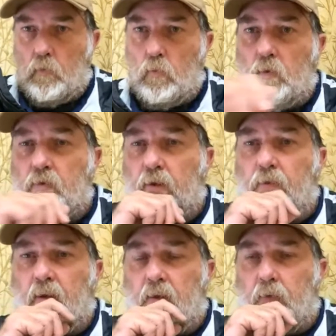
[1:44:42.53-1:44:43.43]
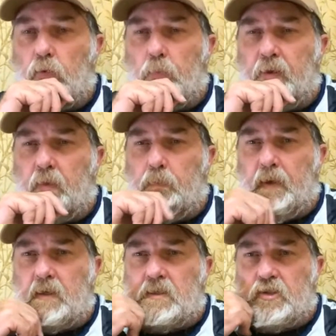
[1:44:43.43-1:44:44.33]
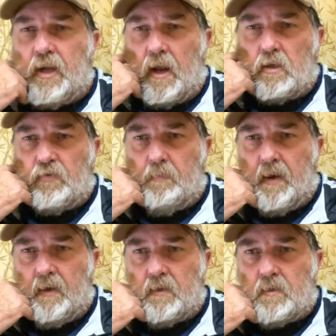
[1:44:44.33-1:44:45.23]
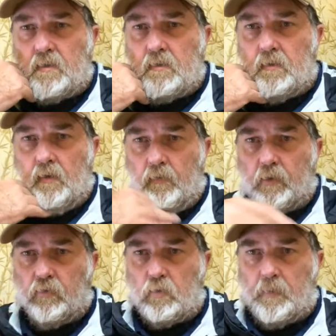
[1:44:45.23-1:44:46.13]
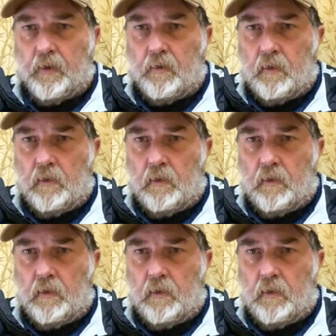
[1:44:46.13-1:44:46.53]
What do you think will be the biggest challenge from India's? I've already talked about